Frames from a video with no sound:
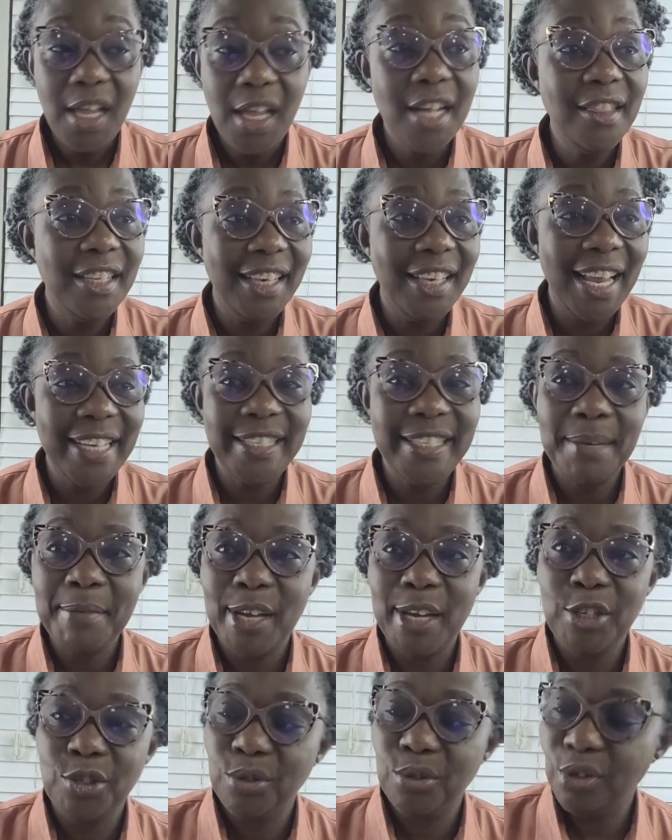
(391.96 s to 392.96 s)
The last time
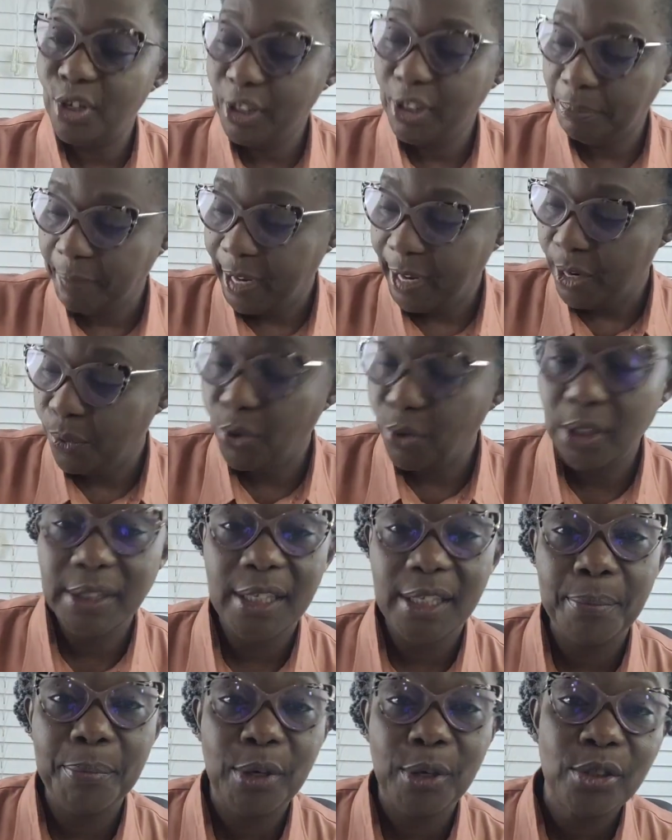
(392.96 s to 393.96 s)
I showed us my
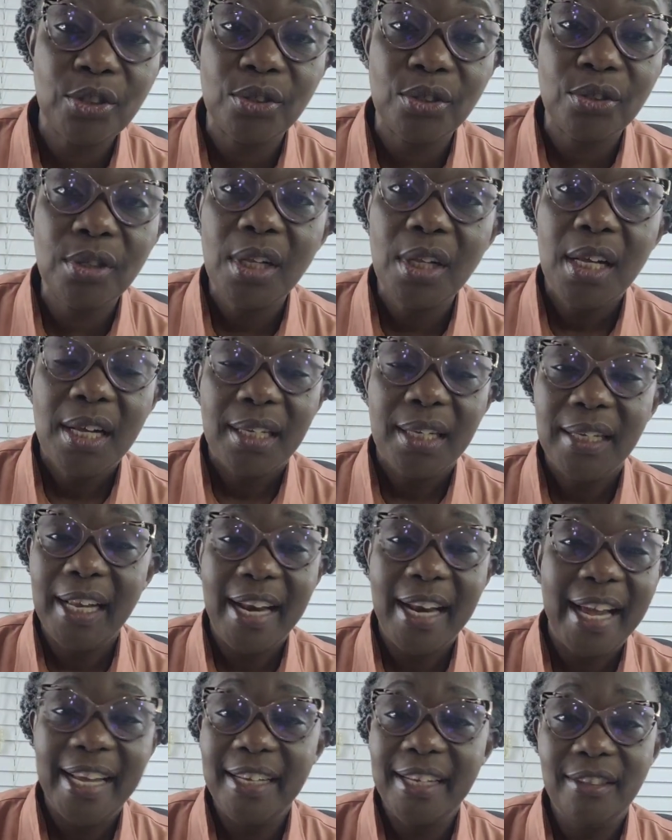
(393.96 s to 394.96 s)
water bottle
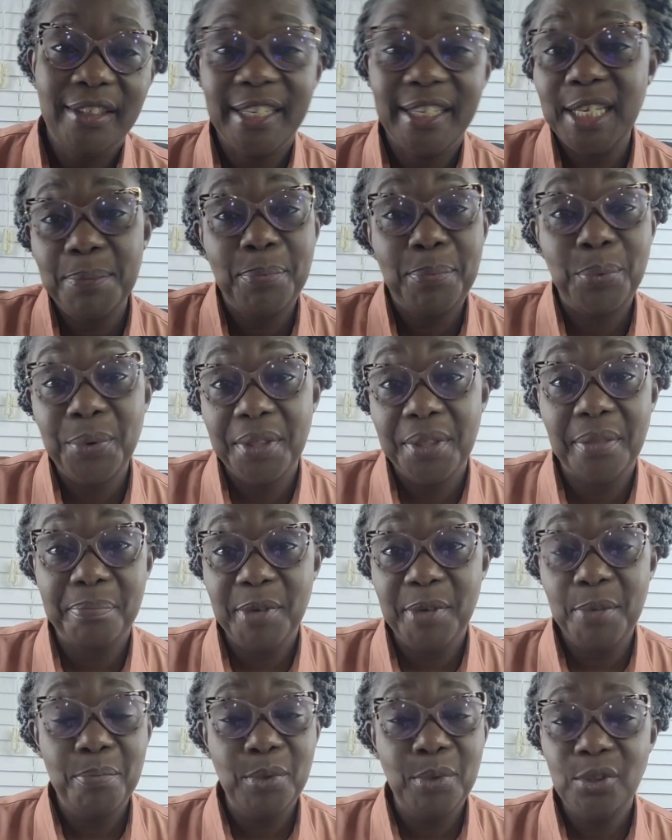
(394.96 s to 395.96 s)
that I keep with
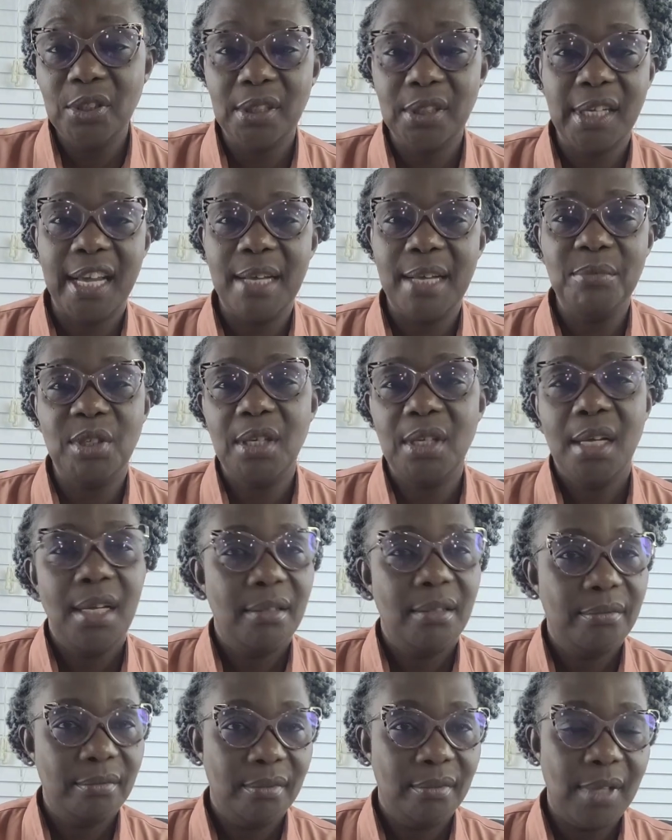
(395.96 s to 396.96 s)
me most times
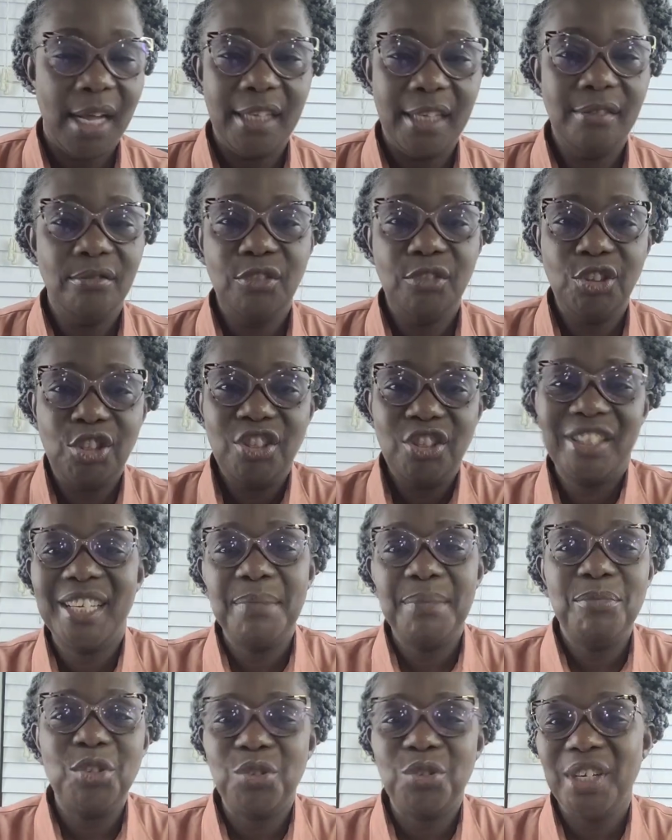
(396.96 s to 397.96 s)
and just
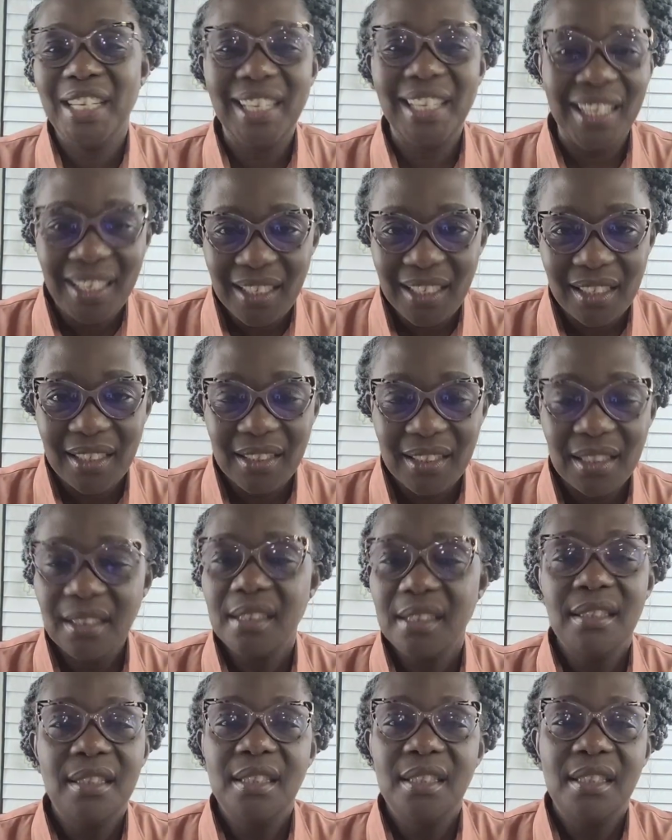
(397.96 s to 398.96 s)
keep drinking.
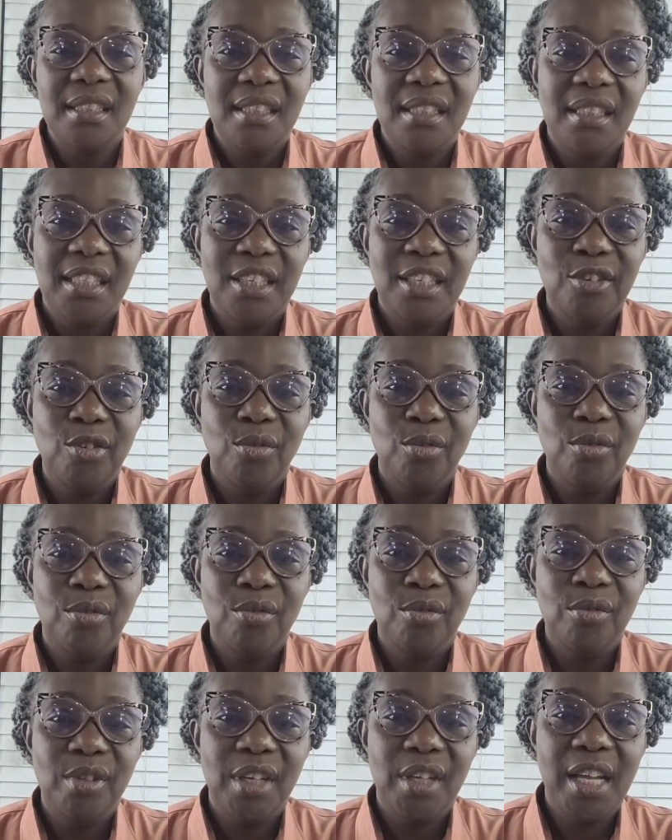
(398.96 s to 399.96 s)
You know,
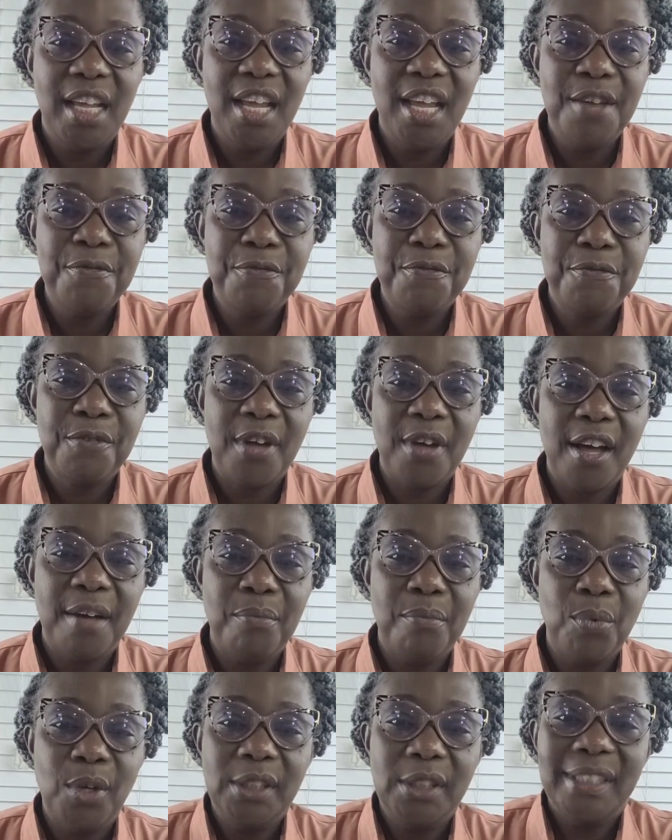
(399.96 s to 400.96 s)
if
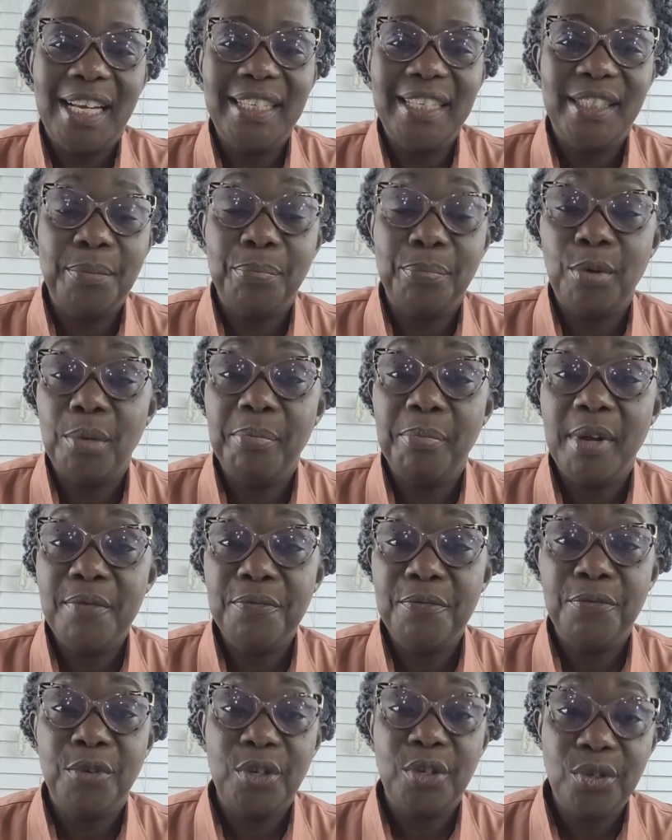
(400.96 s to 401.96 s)
um, water is a problem
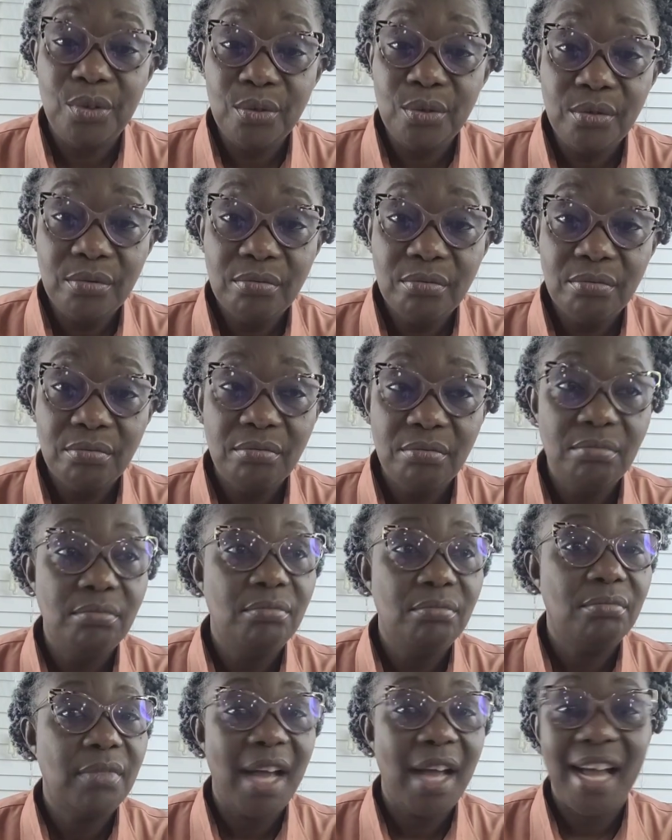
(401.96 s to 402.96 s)
for you,
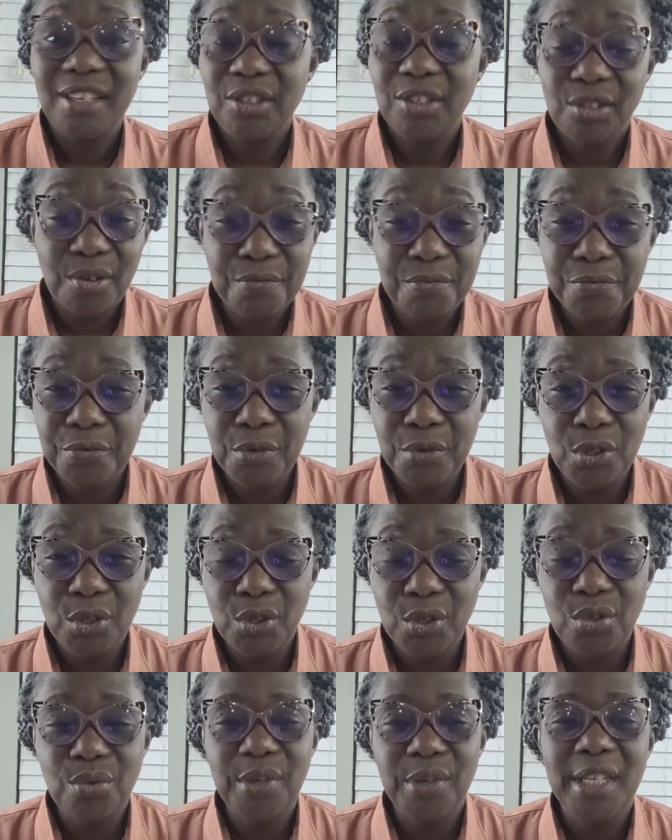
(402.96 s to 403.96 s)
add some
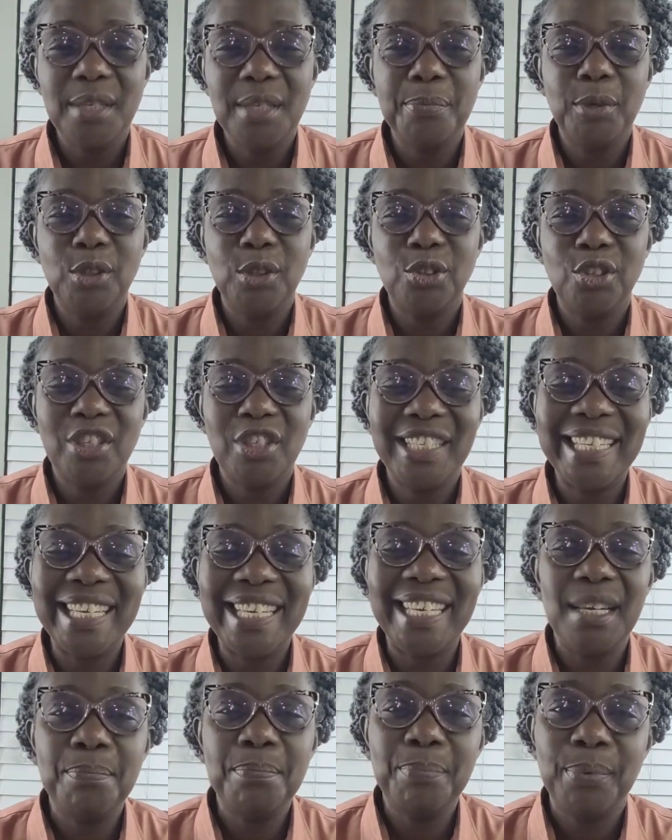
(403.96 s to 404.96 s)
fruits to it, but just
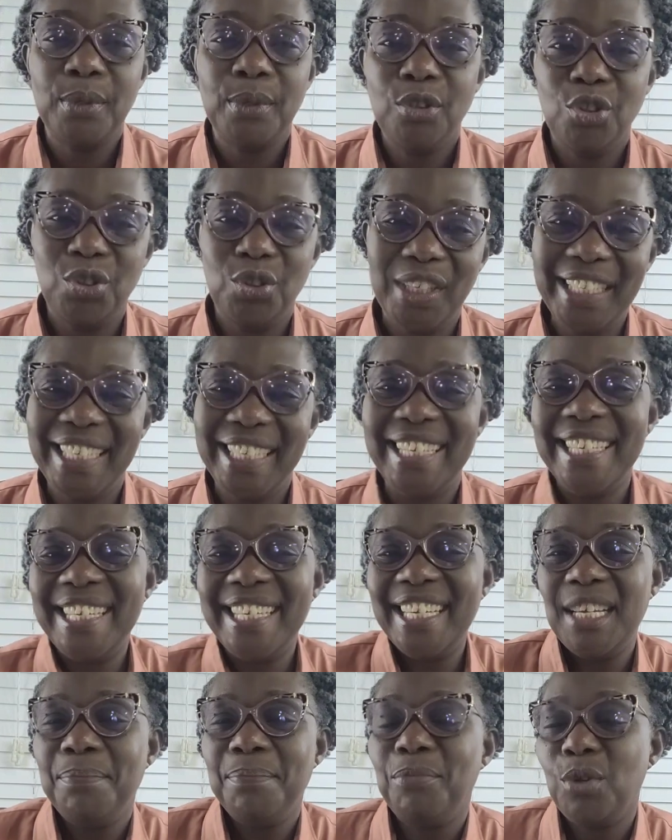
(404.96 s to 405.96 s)
keep drinking.
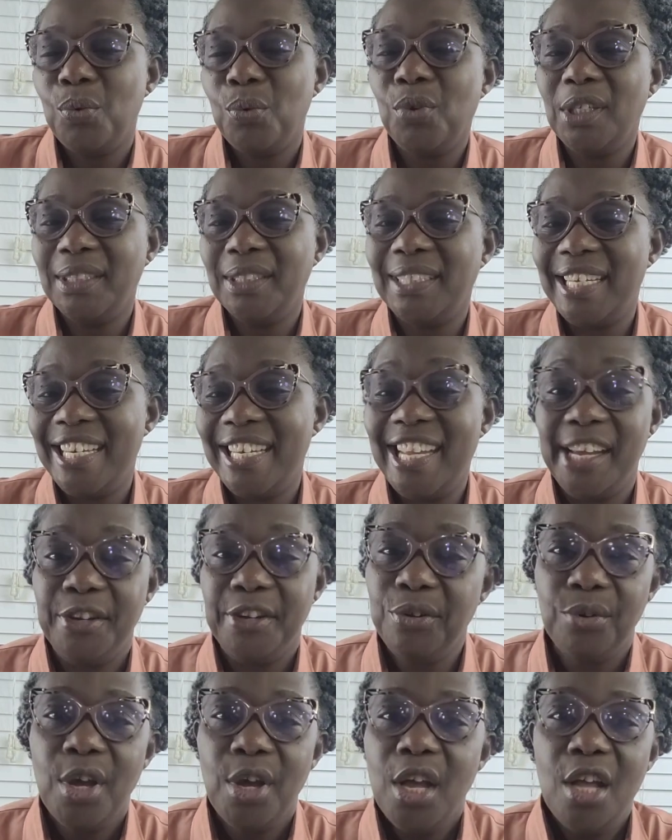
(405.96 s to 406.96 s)
Keep the water near
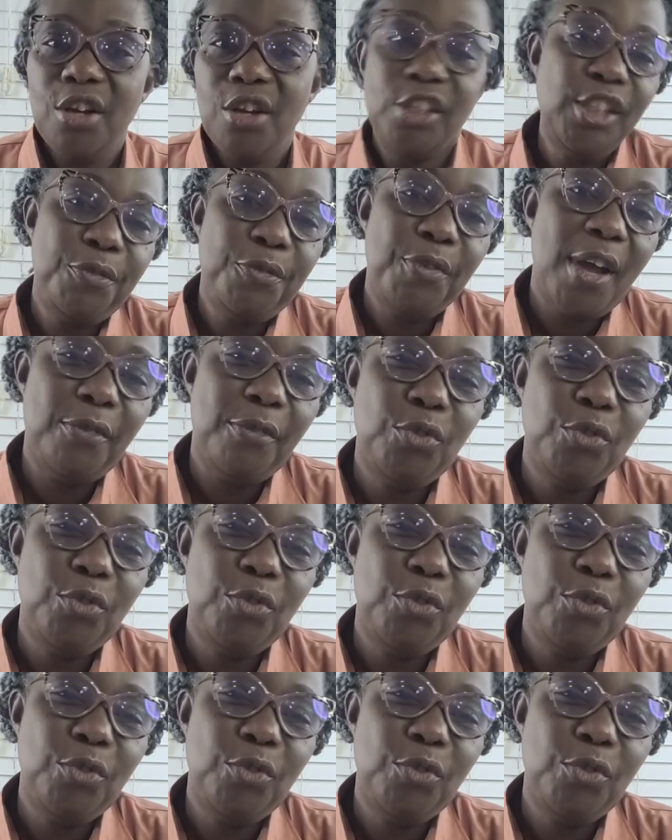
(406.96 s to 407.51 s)
you. Because if you have